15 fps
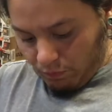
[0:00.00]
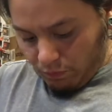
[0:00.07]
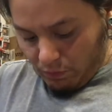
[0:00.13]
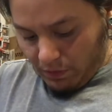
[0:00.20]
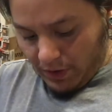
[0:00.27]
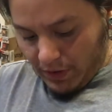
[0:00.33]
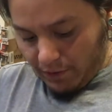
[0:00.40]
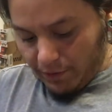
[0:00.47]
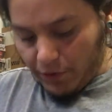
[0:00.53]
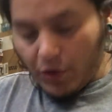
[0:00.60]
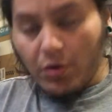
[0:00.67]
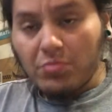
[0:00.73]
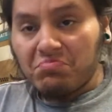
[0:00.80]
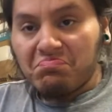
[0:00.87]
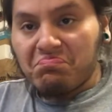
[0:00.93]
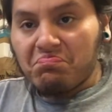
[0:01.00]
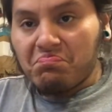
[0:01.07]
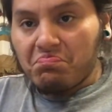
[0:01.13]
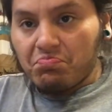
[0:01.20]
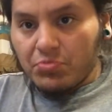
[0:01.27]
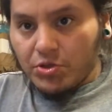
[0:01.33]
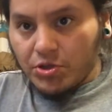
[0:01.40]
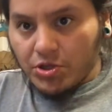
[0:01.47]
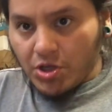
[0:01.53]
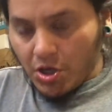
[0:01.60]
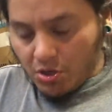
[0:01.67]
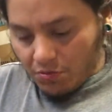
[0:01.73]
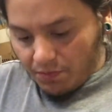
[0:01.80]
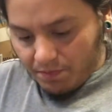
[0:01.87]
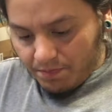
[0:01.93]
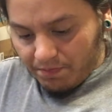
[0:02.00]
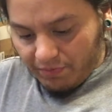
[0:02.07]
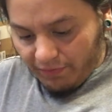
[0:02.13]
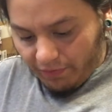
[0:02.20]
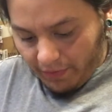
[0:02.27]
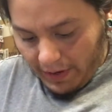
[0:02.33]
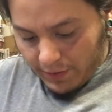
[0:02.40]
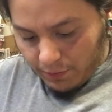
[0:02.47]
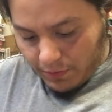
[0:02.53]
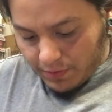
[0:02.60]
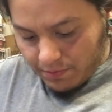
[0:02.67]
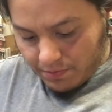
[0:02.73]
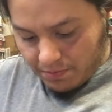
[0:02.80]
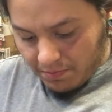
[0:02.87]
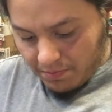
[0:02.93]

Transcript: And if you don't, just go find one